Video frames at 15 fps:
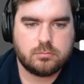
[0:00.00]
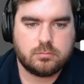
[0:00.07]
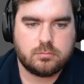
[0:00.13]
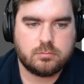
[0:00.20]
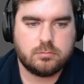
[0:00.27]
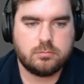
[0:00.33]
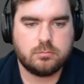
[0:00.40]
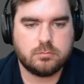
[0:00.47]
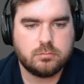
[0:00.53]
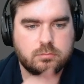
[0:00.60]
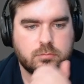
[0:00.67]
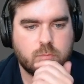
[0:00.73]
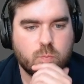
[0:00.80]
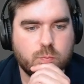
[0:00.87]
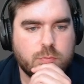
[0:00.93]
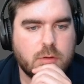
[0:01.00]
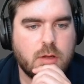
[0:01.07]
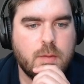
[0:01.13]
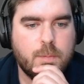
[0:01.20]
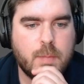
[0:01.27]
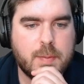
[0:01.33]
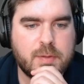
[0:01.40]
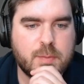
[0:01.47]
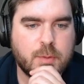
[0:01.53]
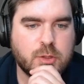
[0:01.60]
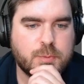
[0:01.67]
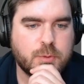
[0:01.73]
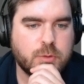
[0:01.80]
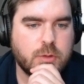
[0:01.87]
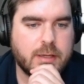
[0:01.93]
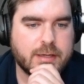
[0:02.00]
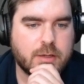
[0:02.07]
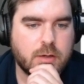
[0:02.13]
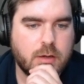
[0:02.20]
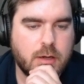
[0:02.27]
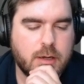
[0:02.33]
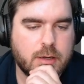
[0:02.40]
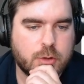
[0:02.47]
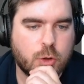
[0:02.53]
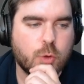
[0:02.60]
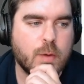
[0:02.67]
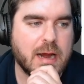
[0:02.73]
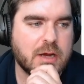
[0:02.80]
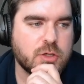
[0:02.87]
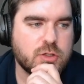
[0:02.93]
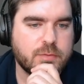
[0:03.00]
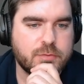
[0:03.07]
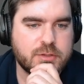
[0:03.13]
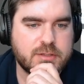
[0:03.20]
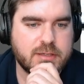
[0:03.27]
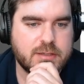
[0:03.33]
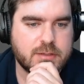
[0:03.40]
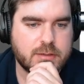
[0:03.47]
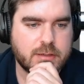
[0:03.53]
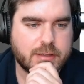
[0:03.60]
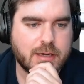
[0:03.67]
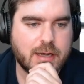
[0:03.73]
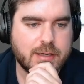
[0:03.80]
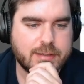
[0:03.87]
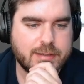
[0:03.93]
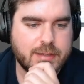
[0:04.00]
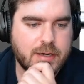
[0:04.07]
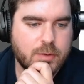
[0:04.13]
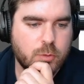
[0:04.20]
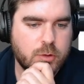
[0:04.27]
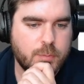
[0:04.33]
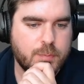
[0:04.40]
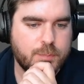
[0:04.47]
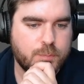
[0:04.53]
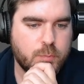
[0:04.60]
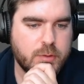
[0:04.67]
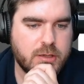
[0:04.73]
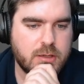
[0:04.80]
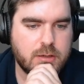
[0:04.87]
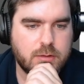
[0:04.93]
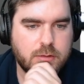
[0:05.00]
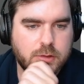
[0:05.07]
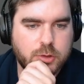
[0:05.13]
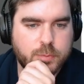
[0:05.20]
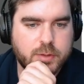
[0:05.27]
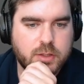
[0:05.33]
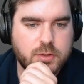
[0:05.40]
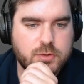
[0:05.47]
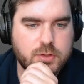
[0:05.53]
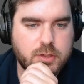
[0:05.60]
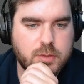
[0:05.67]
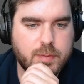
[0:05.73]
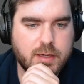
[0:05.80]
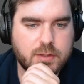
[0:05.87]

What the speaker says: Maybe the multiple, like, Karakas obviously is a card here that I want to be a little bit concerned about,